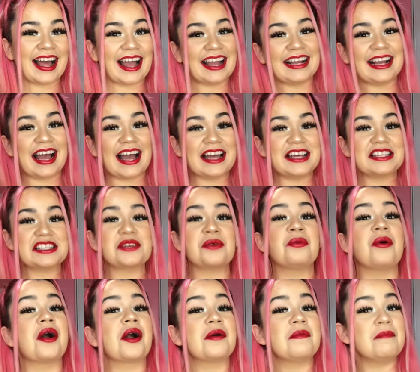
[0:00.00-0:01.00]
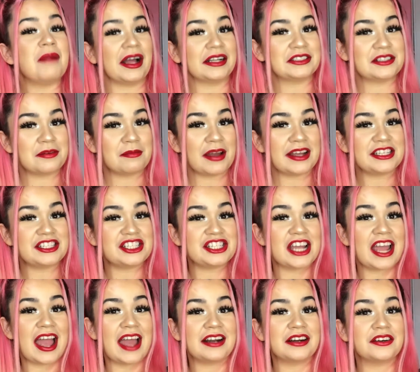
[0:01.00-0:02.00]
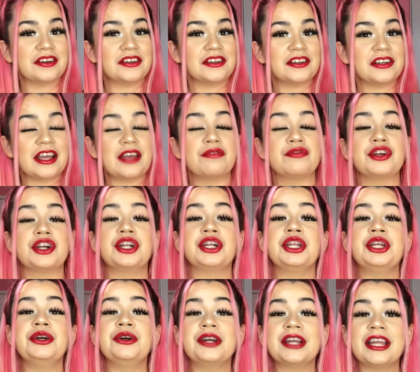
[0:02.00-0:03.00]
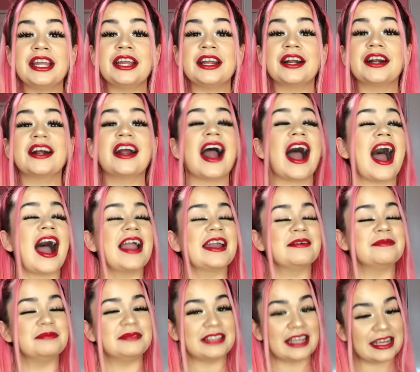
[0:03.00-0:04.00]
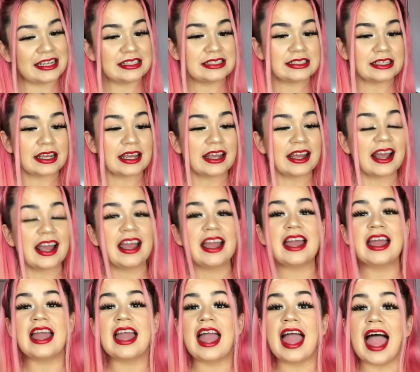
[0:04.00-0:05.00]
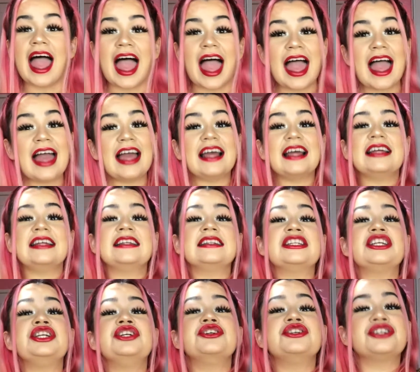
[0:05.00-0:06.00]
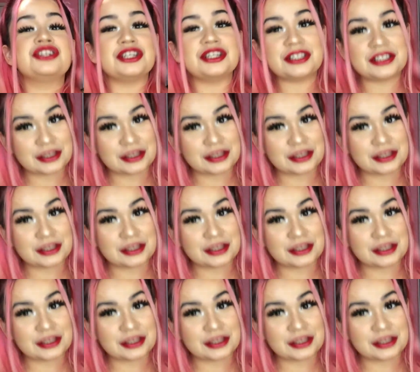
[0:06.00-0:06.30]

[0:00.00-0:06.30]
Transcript: Hi guys, welcome back to my channel. If you're new here, I am Daisy and you should